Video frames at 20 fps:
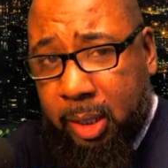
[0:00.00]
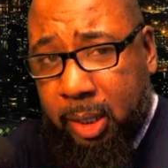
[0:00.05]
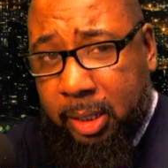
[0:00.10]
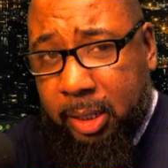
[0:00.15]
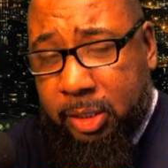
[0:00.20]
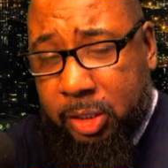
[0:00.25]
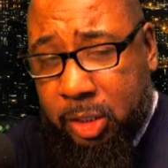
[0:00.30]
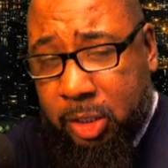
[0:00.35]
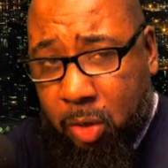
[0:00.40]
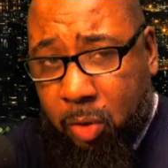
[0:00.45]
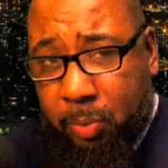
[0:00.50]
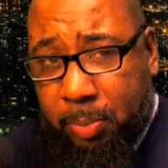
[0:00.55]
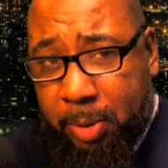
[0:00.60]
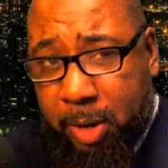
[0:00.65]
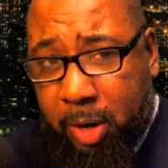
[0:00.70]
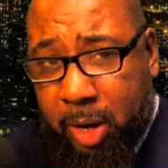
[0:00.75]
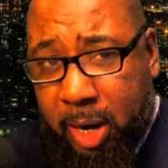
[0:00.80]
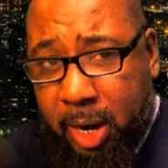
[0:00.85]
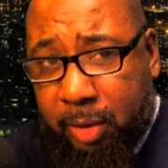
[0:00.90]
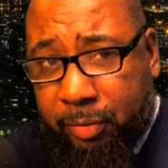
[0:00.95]
single
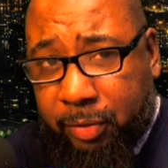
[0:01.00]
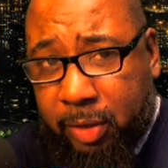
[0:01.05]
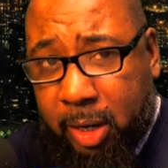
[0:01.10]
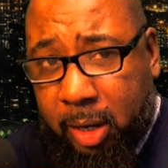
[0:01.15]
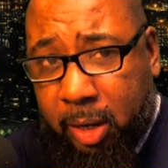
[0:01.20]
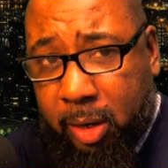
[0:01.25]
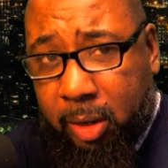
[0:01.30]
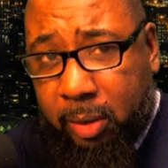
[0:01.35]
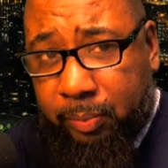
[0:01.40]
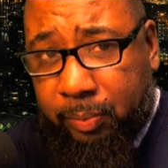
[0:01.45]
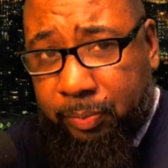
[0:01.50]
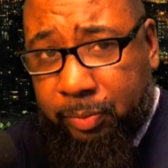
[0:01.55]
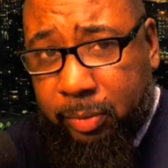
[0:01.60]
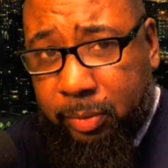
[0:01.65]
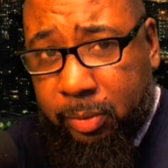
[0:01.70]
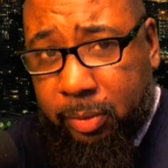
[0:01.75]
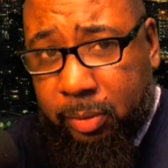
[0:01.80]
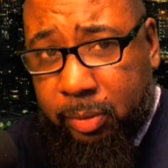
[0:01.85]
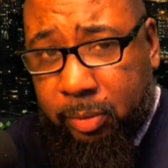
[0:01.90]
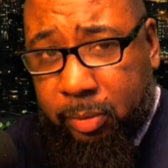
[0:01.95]
payer health care.
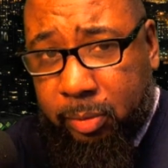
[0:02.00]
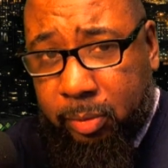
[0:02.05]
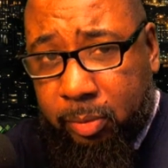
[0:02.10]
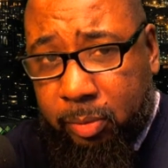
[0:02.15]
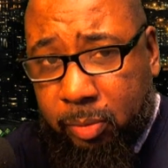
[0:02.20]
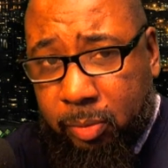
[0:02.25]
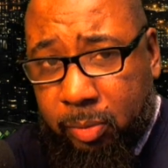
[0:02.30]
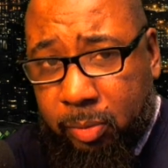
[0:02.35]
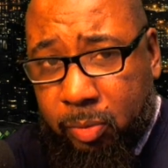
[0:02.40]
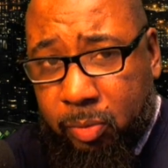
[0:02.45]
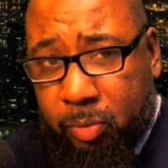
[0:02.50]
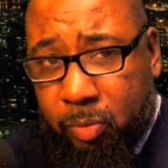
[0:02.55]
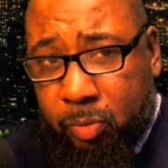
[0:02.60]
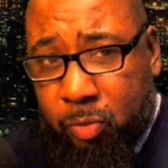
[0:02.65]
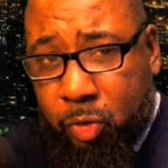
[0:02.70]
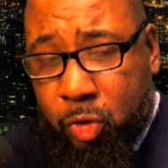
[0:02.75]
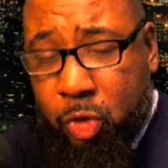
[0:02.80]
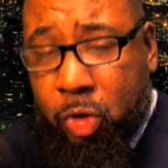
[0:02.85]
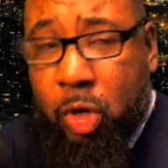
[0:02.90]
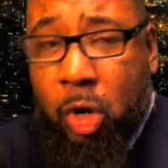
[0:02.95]

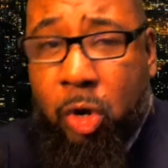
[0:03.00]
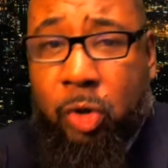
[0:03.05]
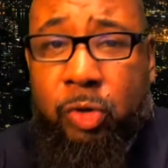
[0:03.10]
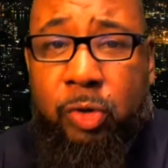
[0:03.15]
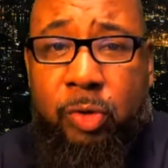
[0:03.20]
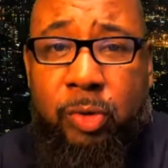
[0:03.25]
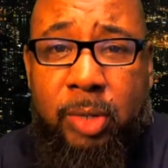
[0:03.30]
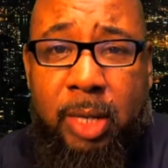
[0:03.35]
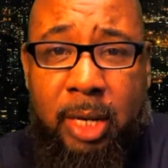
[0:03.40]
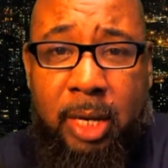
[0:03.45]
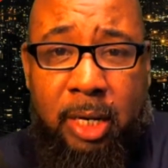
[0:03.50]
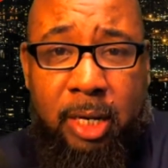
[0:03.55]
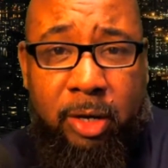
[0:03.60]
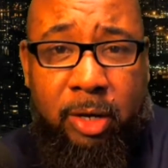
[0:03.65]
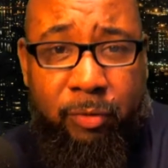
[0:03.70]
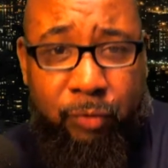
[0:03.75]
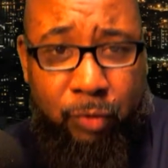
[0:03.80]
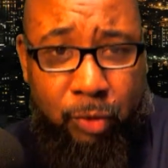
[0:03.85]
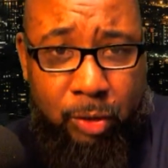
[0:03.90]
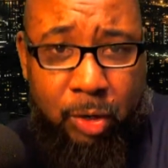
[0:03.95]
You know you need it.
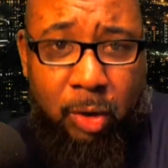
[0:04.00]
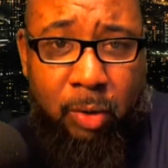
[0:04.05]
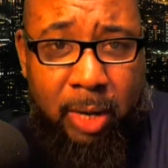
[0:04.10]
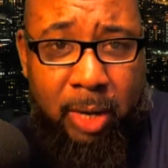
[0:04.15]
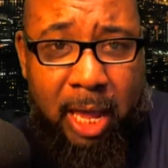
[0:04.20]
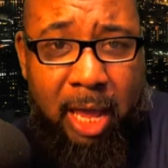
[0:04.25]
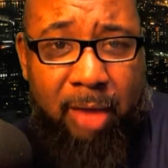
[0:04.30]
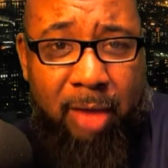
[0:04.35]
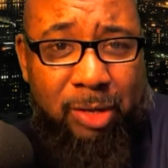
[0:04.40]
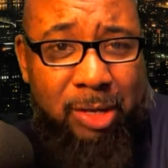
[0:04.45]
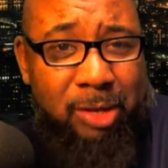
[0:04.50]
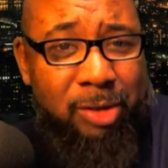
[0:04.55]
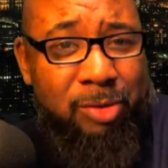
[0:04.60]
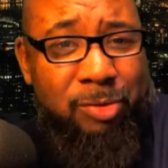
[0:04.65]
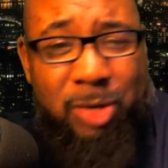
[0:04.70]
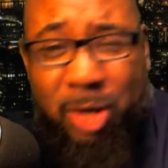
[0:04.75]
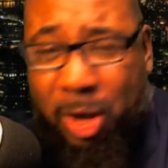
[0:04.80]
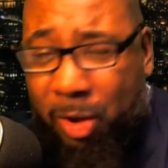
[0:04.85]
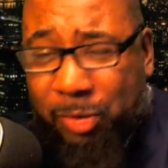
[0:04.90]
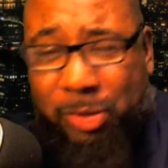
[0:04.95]
If you don't have it, you
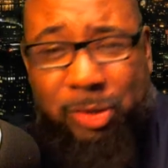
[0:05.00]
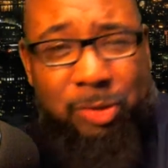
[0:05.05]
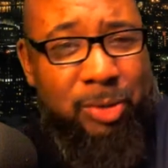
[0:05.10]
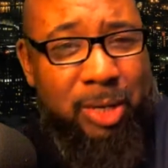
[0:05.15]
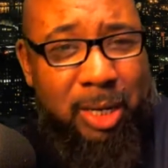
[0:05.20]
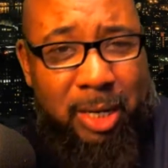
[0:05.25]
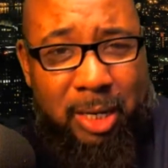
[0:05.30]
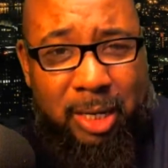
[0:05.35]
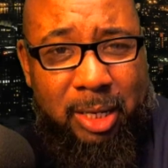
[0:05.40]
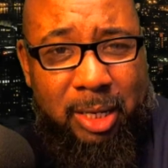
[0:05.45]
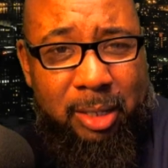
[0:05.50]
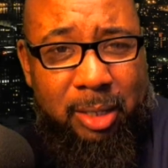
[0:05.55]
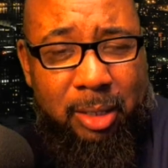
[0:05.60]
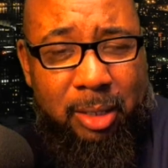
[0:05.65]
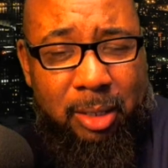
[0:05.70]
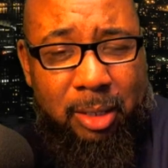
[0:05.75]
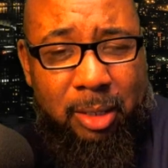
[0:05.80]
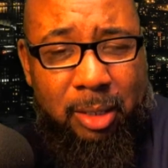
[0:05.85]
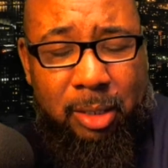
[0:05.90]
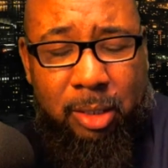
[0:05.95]
know you need it.
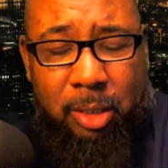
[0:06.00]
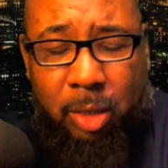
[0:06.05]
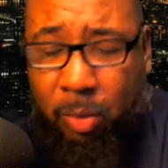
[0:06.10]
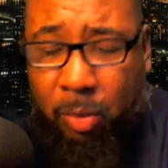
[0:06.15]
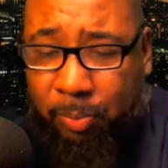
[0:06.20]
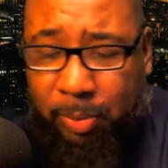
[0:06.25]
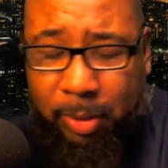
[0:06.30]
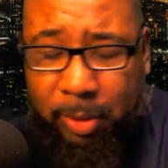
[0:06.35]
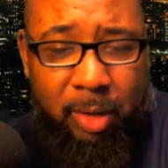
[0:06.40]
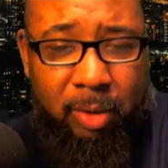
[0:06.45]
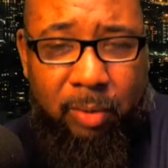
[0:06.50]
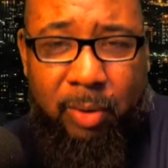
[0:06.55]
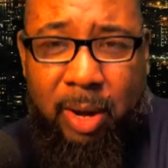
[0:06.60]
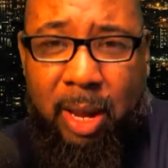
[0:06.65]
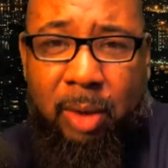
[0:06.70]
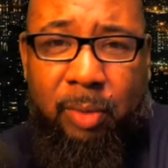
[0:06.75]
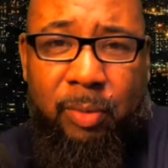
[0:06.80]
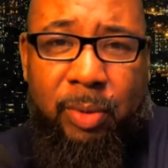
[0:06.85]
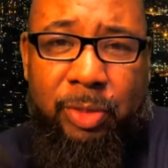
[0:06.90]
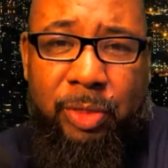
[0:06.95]
Don't play
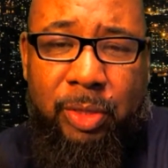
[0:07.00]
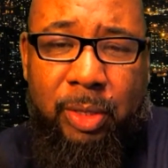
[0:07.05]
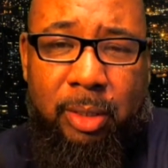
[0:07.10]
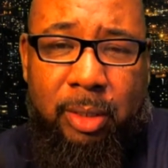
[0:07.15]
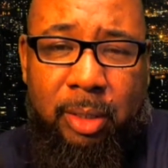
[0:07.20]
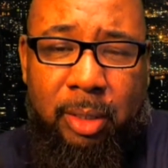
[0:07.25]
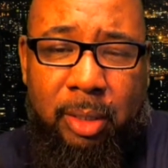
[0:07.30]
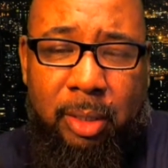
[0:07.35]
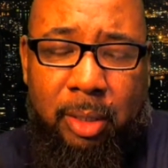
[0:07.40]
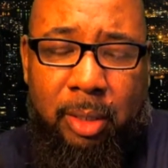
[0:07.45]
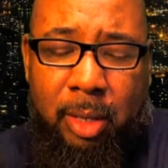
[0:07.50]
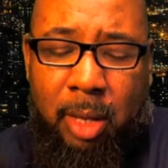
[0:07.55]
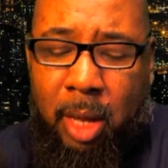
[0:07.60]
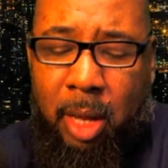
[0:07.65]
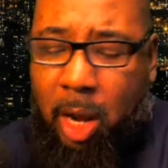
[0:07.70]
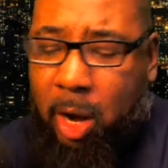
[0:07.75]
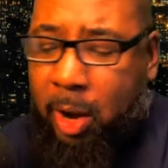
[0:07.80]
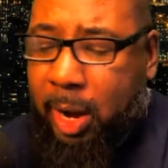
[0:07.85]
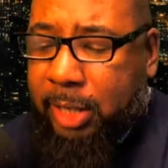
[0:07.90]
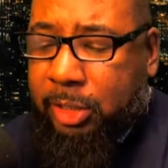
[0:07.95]
around with it.
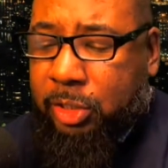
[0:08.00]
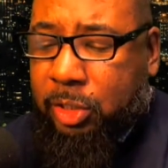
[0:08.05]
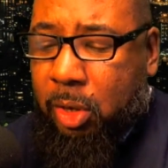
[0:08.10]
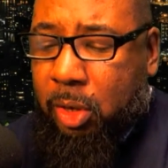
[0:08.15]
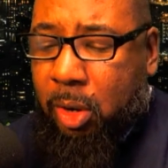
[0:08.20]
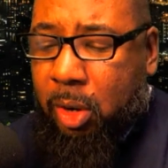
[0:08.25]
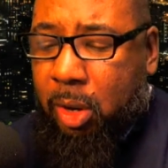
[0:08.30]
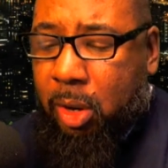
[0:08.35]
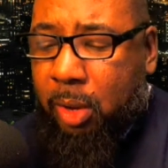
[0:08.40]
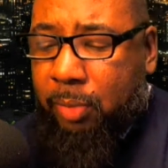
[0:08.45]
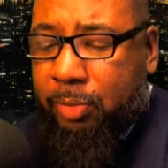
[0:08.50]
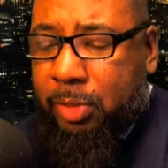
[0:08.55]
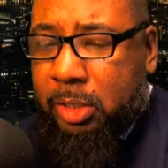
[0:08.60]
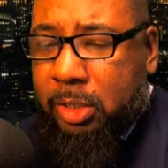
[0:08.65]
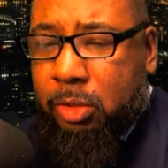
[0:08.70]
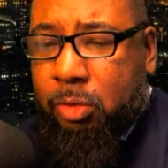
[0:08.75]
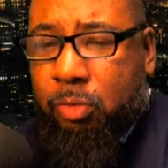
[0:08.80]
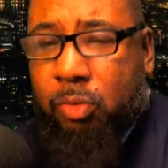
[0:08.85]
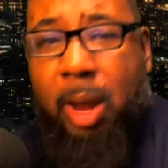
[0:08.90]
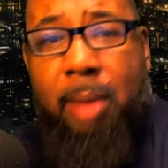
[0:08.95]
All right, so um,
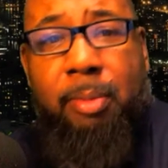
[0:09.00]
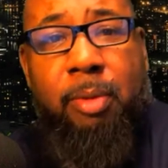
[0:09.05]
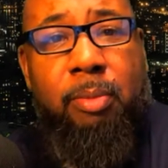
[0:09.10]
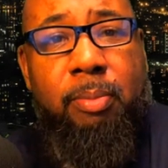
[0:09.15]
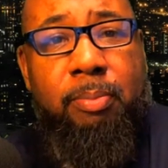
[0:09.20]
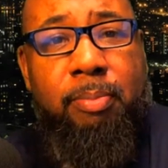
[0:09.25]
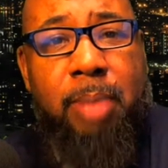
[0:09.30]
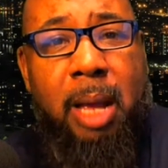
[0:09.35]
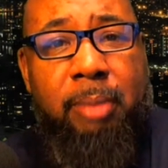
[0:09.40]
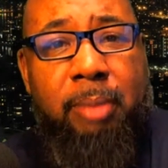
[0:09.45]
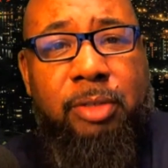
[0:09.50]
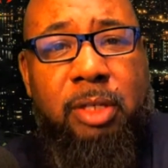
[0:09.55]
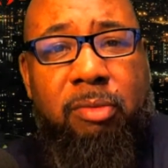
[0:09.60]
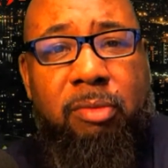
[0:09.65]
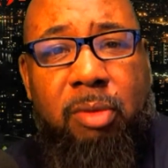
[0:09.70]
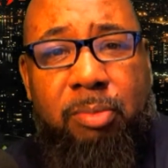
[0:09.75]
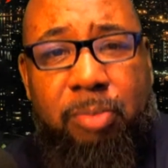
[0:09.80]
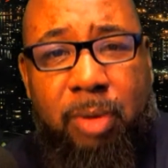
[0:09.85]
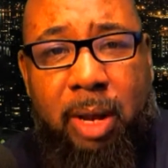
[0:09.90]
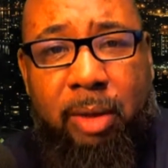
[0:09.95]
this is Robert Bob
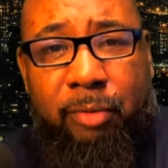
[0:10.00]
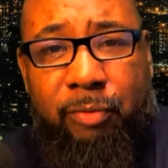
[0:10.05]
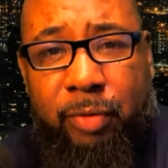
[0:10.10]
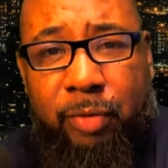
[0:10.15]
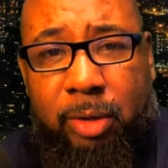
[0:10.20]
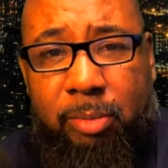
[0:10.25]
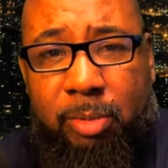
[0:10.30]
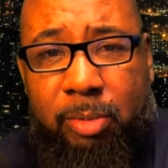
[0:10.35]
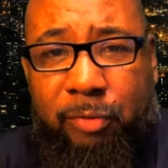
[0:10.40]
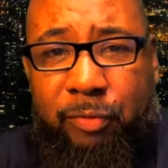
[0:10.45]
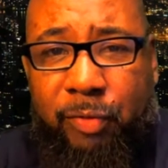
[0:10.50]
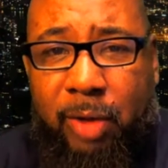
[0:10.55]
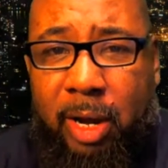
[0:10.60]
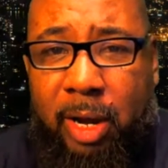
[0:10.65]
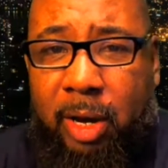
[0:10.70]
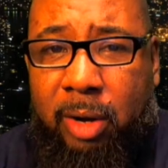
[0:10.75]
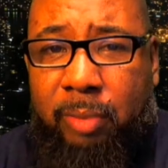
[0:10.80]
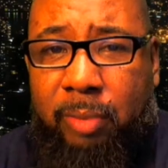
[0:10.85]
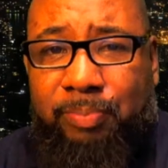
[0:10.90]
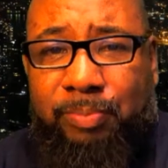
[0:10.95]
TV Brown, Freedom on
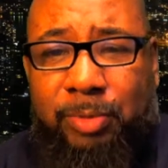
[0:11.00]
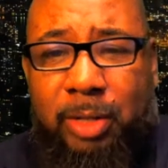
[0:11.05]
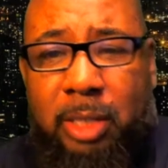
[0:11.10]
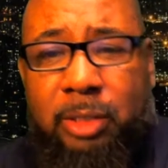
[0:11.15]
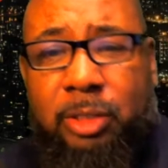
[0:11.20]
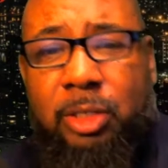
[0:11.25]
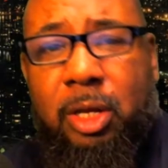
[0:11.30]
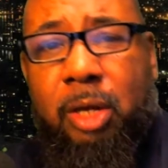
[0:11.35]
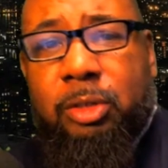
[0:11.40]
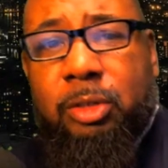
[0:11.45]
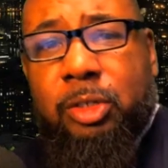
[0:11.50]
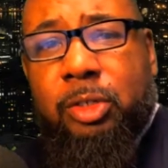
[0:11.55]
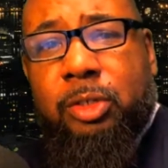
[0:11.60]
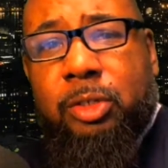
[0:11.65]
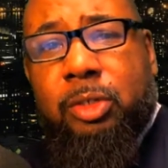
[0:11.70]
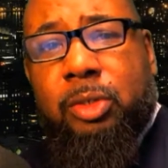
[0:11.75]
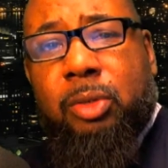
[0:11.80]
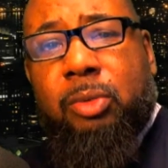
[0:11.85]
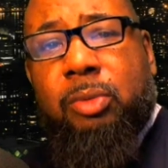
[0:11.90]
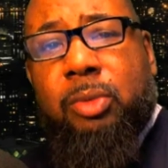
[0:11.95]
Fire. I'll talk to you
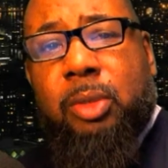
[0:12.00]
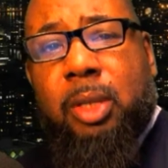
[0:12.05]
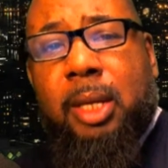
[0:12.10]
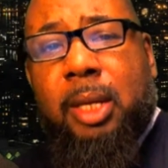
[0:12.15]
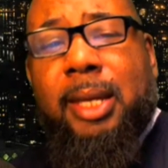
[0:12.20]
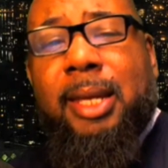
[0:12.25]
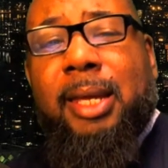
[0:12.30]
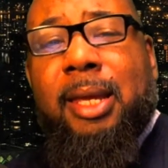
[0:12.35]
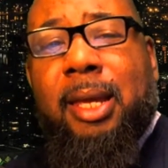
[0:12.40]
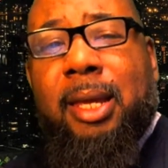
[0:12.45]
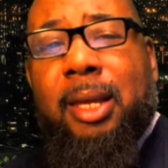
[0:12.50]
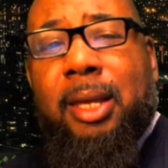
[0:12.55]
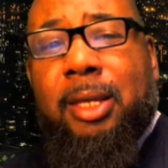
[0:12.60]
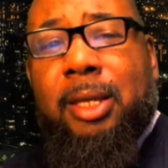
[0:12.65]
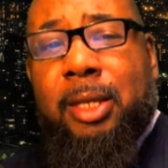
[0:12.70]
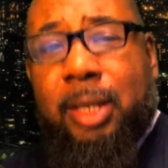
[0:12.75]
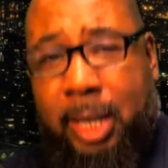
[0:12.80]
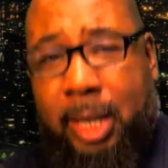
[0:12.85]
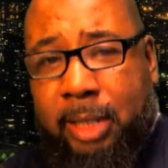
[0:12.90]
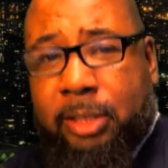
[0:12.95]
soon.
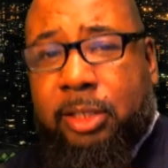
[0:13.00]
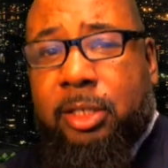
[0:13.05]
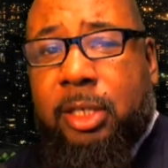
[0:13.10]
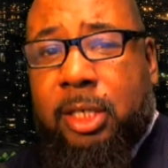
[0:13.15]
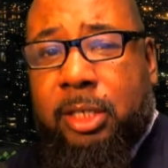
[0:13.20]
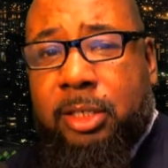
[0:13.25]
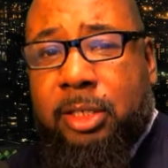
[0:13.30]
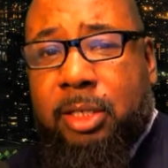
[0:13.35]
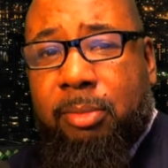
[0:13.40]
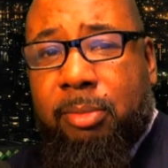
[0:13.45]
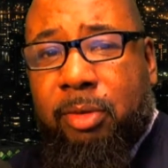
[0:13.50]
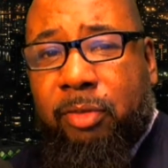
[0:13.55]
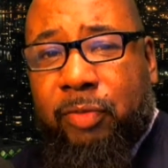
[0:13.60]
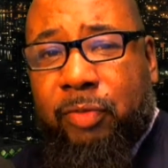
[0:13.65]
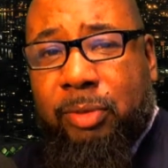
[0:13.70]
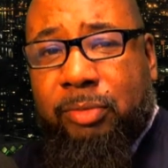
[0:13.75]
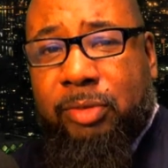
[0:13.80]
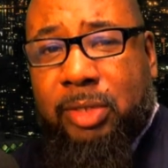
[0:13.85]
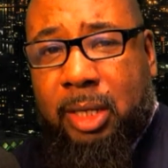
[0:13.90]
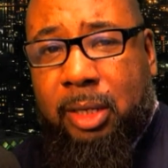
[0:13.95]
You got to December
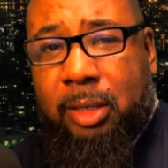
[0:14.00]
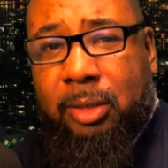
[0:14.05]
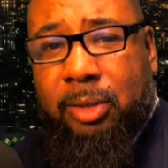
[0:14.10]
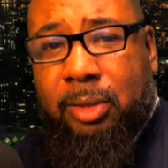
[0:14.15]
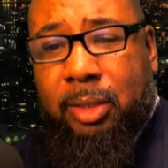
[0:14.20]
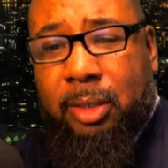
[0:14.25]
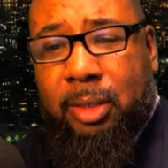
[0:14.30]
15th.